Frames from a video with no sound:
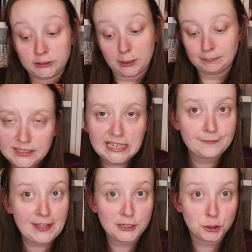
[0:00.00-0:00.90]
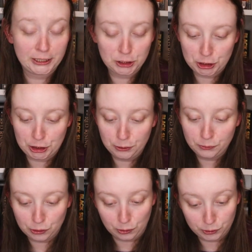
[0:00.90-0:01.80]
So if that triggers
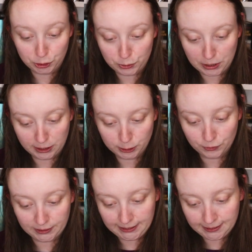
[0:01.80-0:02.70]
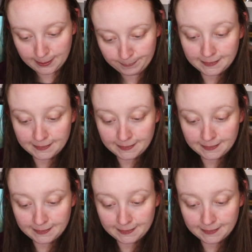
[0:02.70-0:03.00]
you, don't do not read.